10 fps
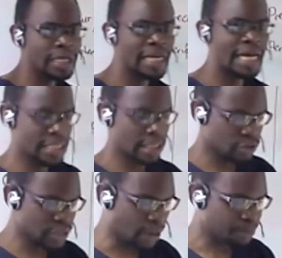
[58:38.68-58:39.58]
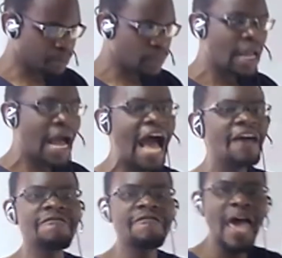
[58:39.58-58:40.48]
killer cells. Now,
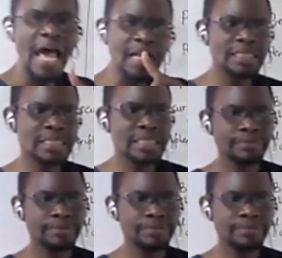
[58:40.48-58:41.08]
I felt